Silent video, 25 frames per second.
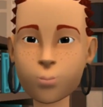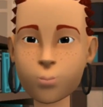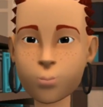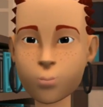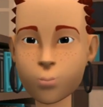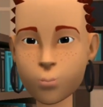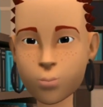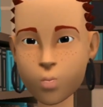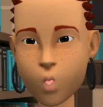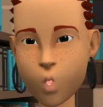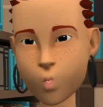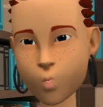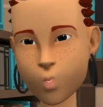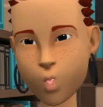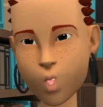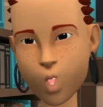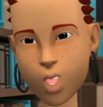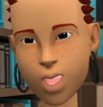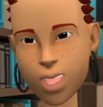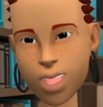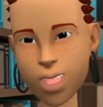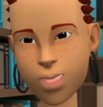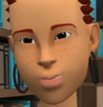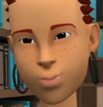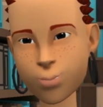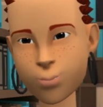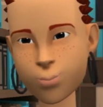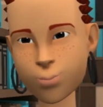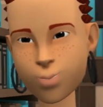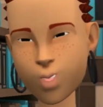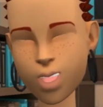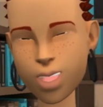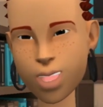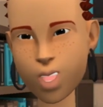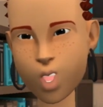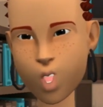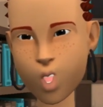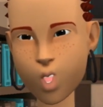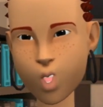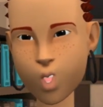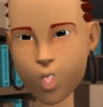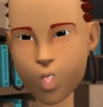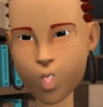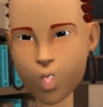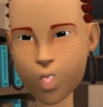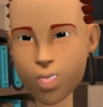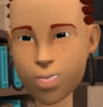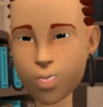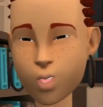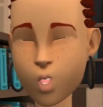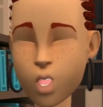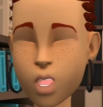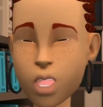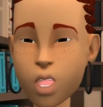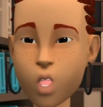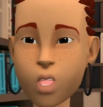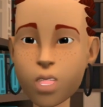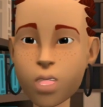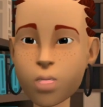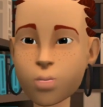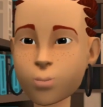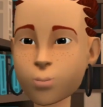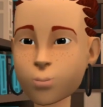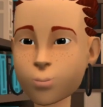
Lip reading: Climate of the Arabian Gulf.